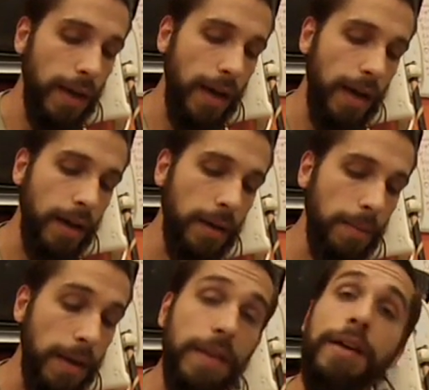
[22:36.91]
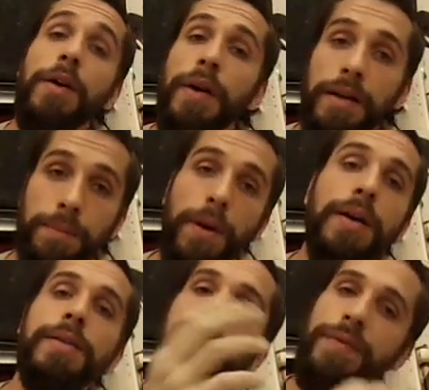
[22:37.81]
and then go ahead and
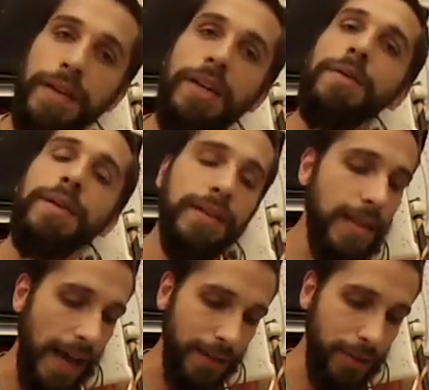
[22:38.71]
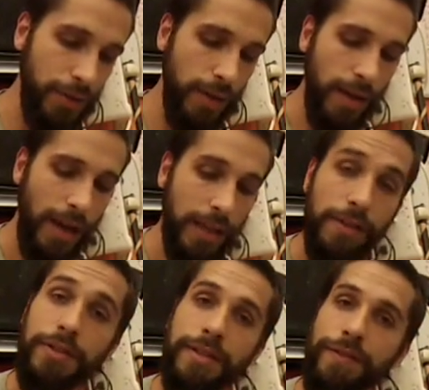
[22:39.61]
pause the video and attach, and then
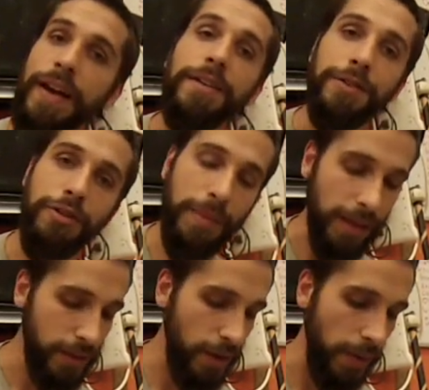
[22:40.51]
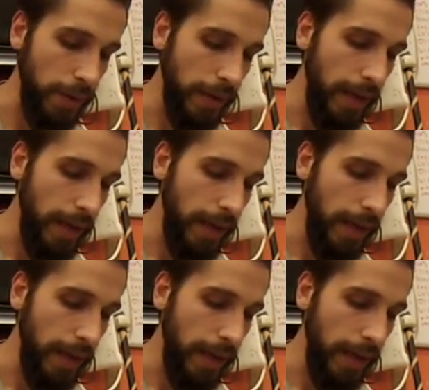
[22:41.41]
there's the final trimming. So